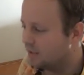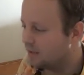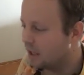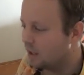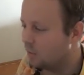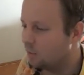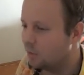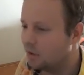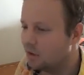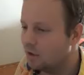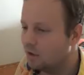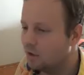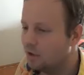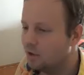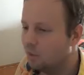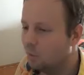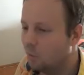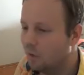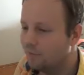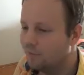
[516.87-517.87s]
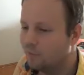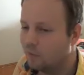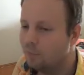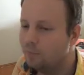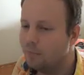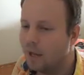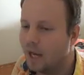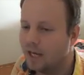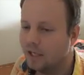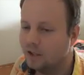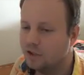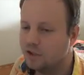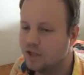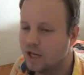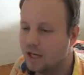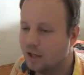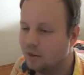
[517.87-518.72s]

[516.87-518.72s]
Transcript: Now we're going to learn the word for mage.